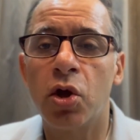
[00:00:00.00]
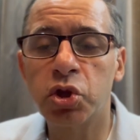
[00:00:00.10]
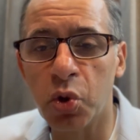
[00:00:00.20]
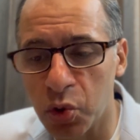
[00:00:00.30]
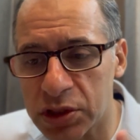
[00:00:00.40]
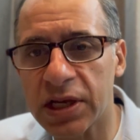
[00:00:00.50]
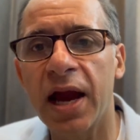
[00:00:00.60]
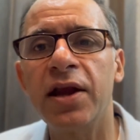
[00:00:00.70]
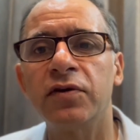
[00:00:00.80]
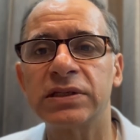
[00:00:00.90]
those
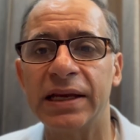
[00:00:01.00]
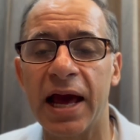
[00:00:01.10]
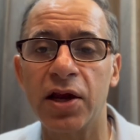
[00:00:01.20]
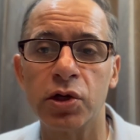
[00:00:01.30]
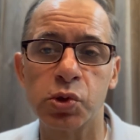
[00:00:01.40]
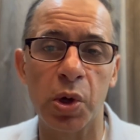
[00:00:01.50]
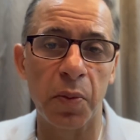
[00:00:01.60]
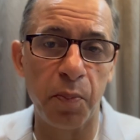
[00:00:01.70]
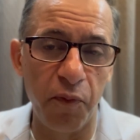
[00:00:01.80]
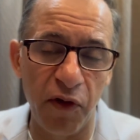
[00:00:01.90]
kind of scenarios
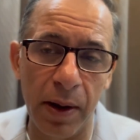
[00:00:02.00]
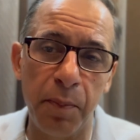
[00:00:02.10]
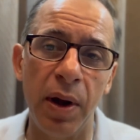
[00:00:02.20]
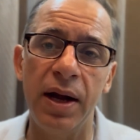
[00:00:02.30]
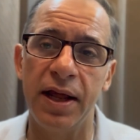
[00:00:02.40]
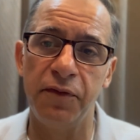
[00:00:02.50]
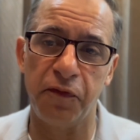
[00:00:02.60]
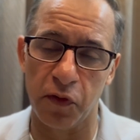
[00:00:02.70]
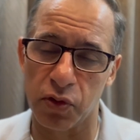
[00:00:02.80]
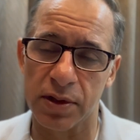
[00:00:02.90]
will build in
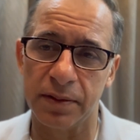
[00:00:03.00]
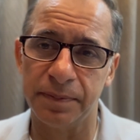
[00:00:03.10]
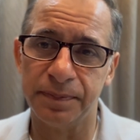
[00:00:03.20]
future.